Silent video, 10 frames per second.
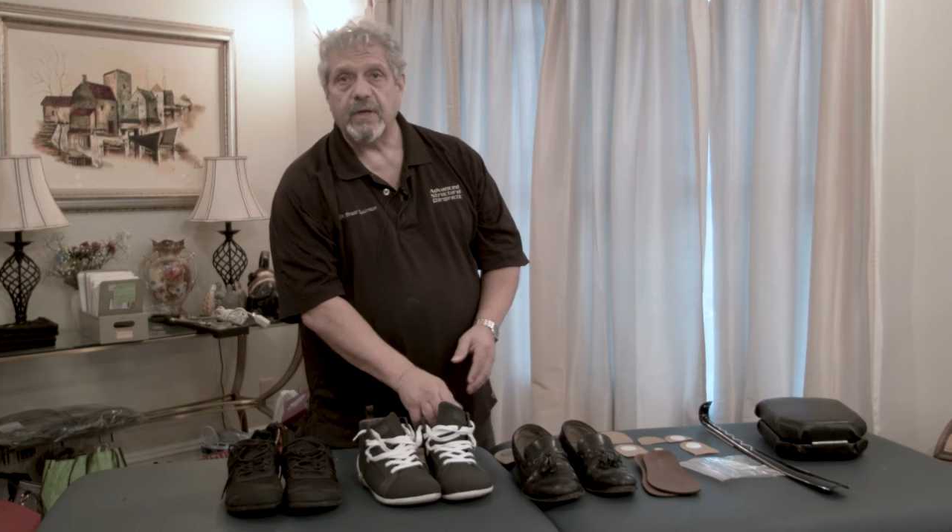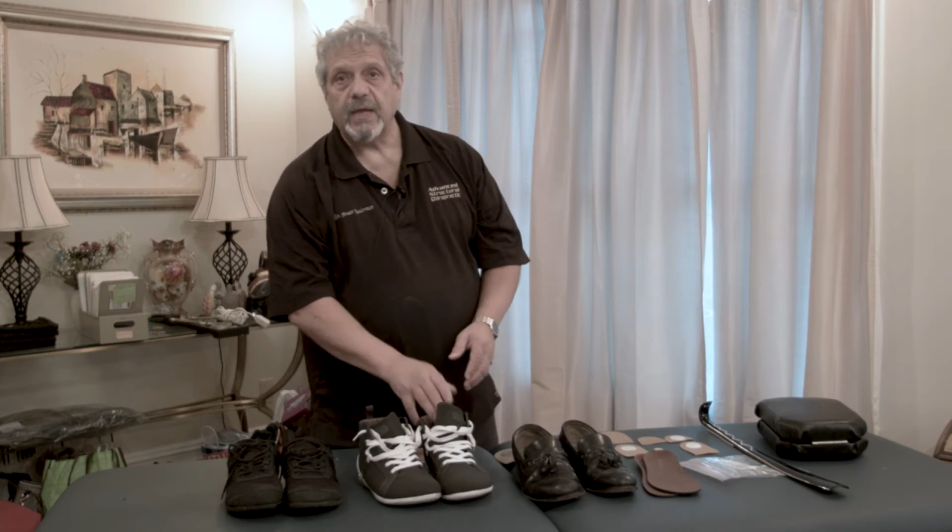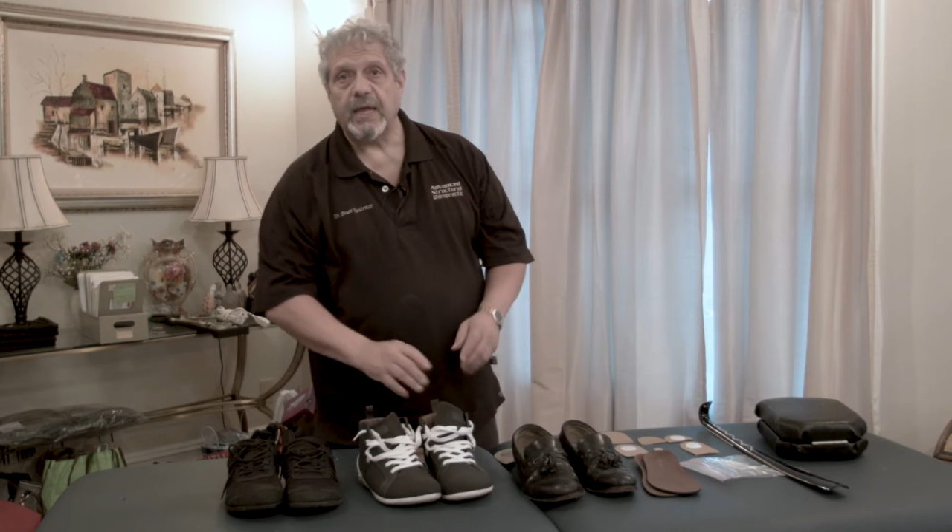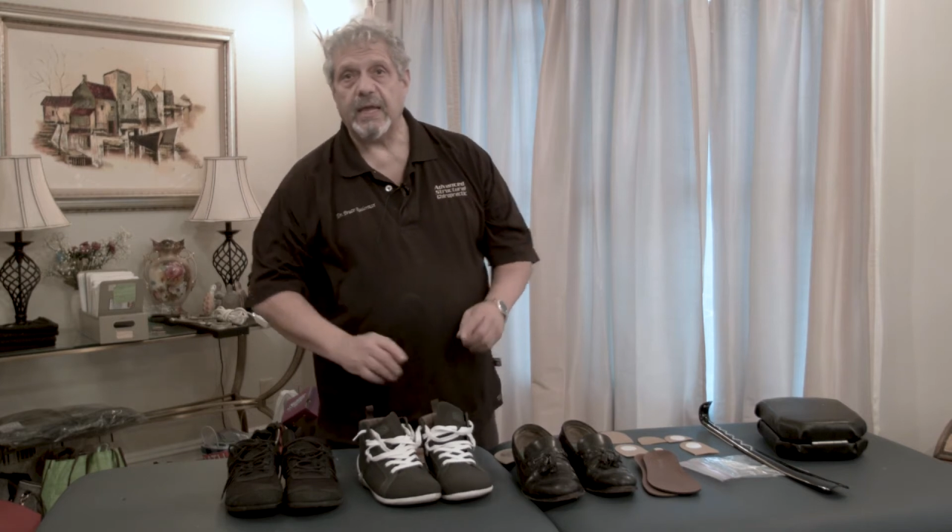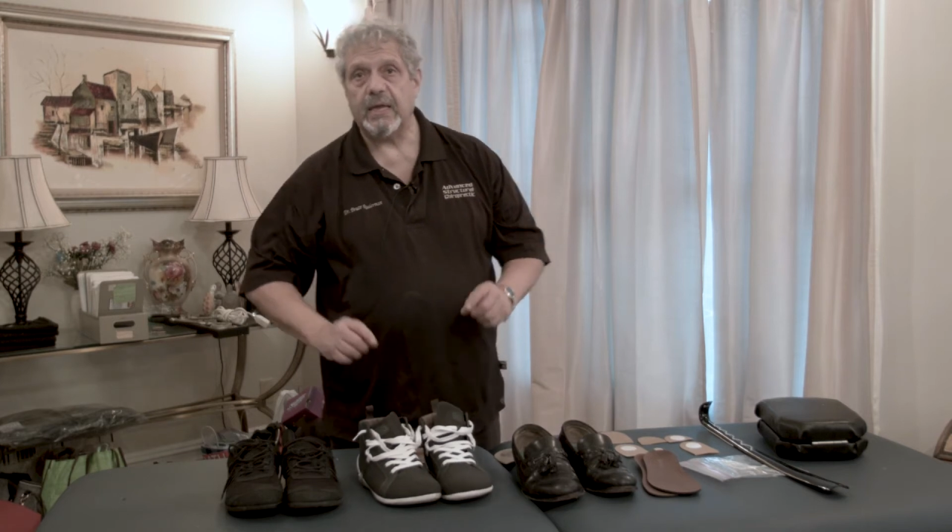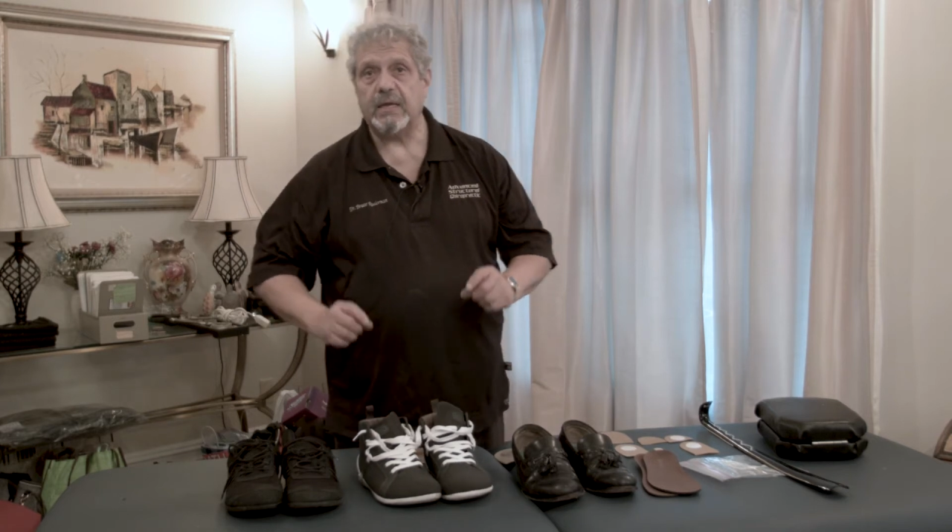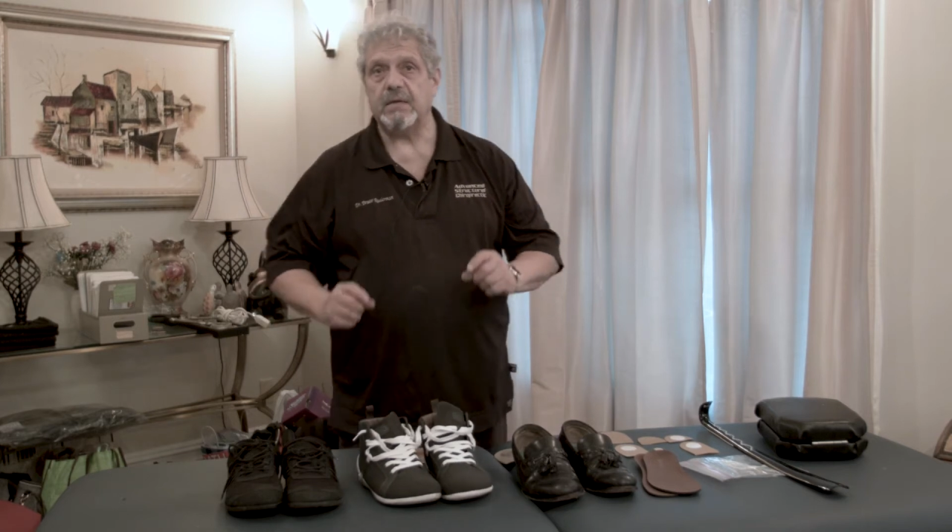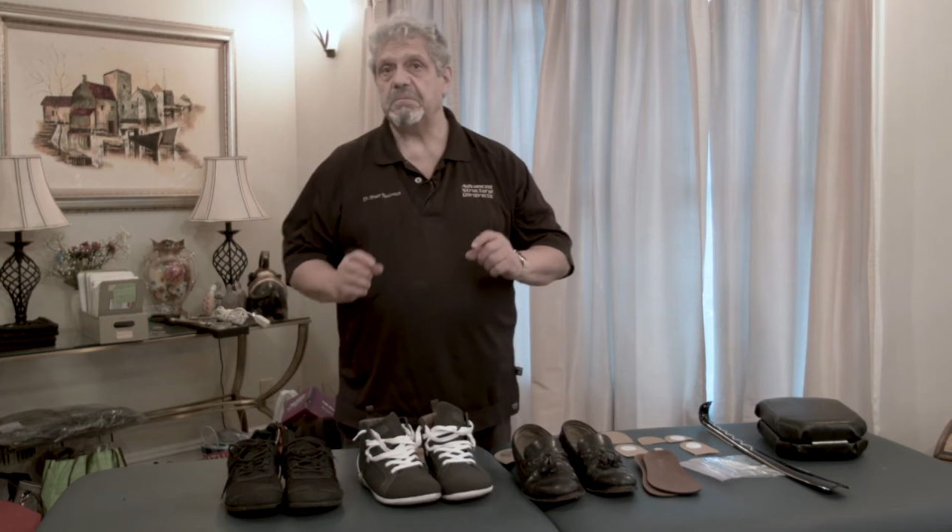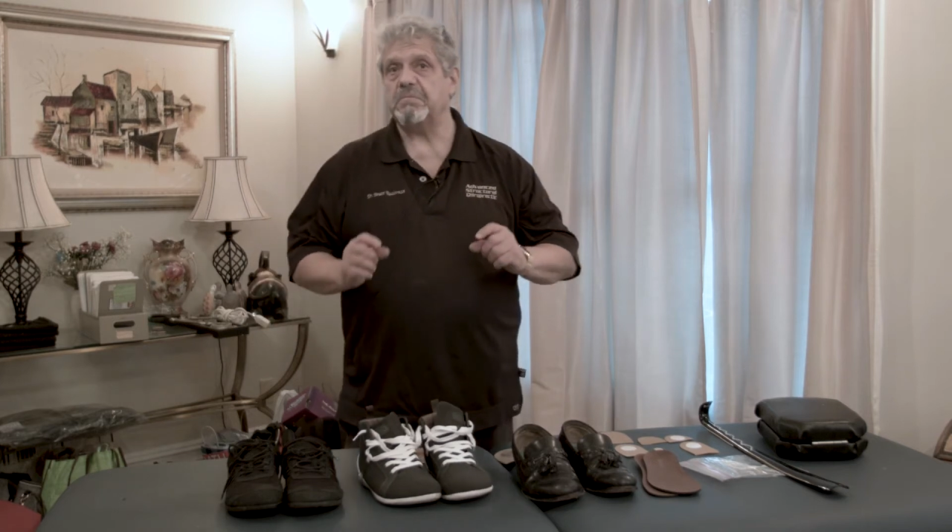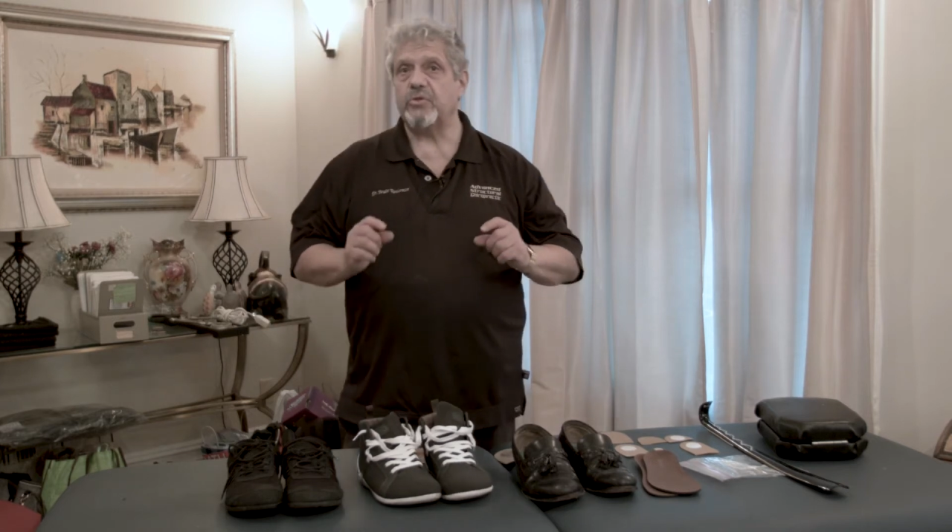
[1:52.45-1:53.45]

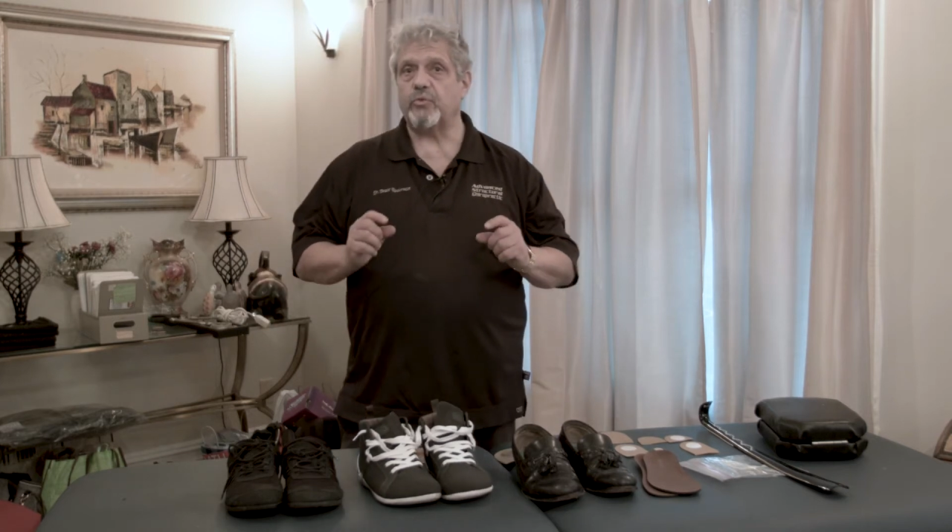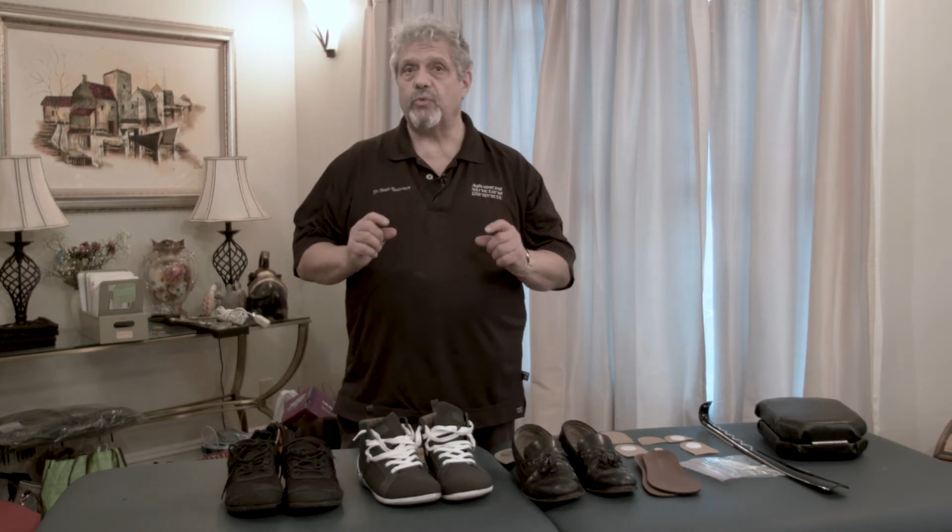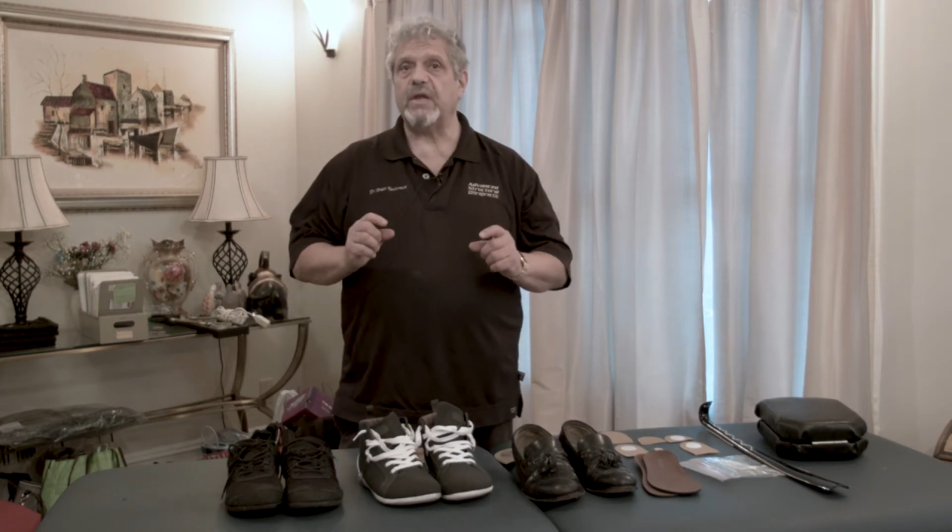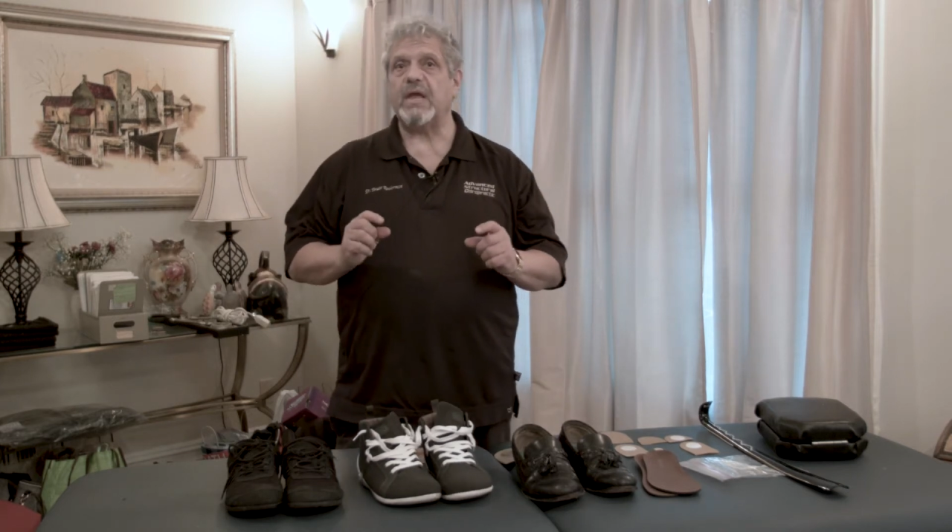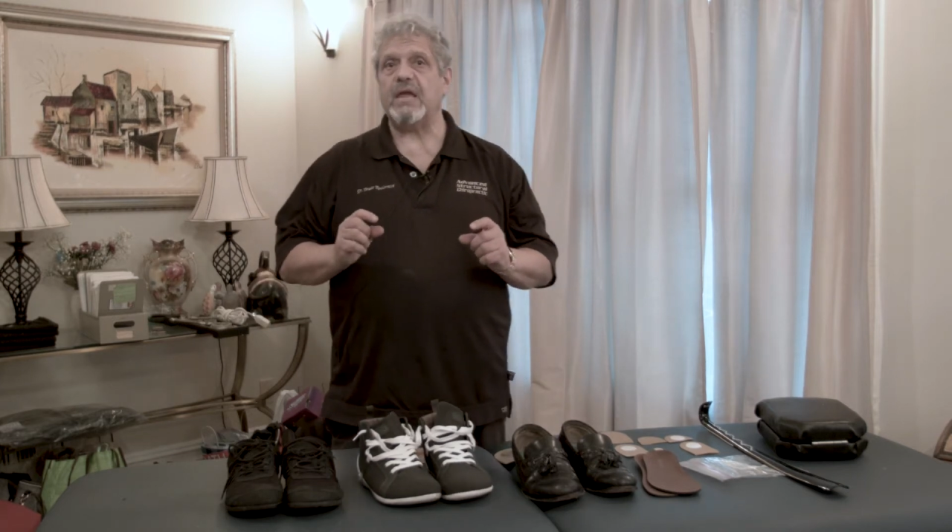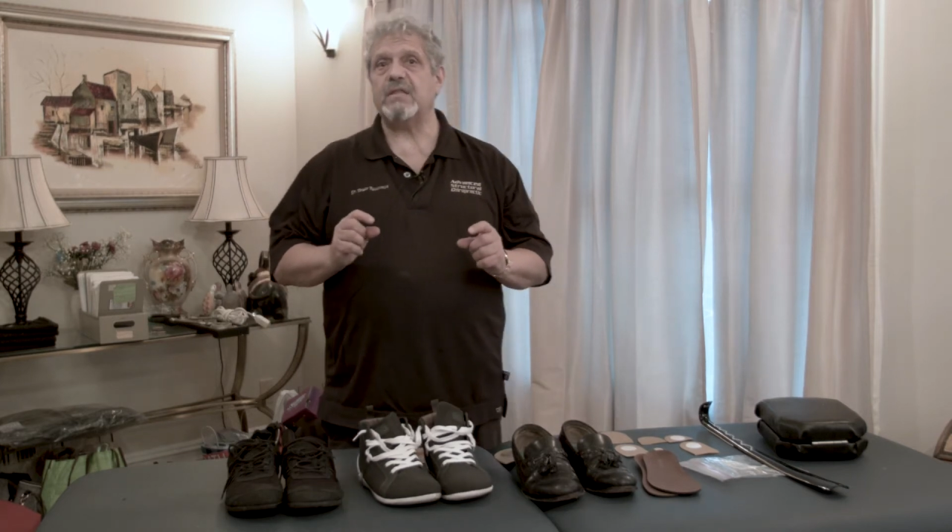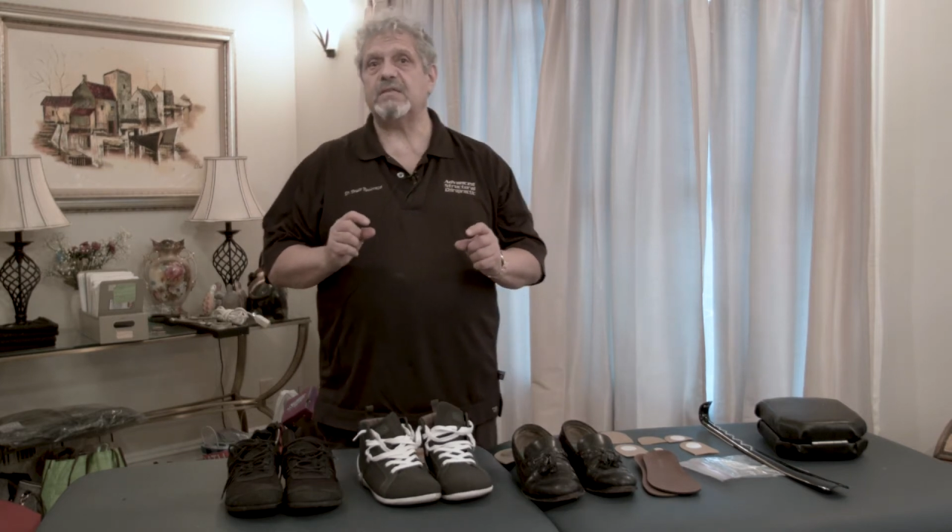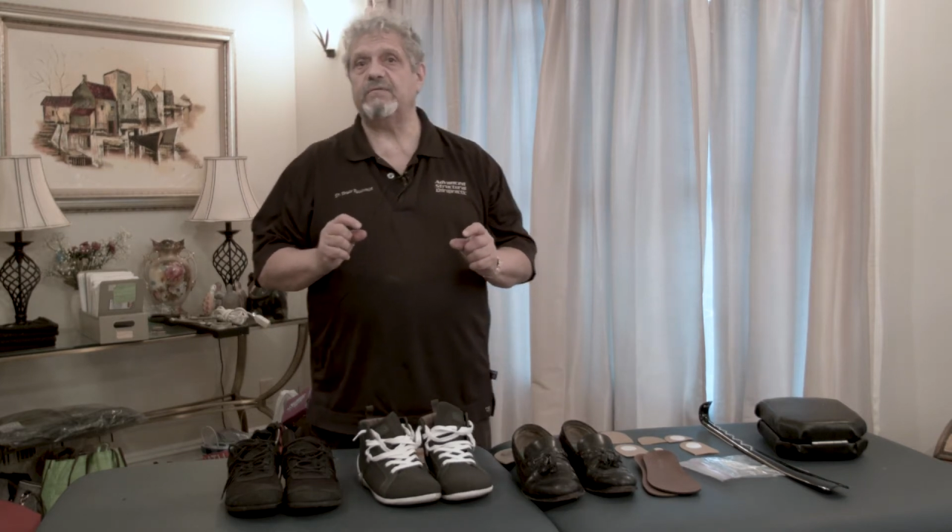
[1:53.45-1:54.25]
a 3/8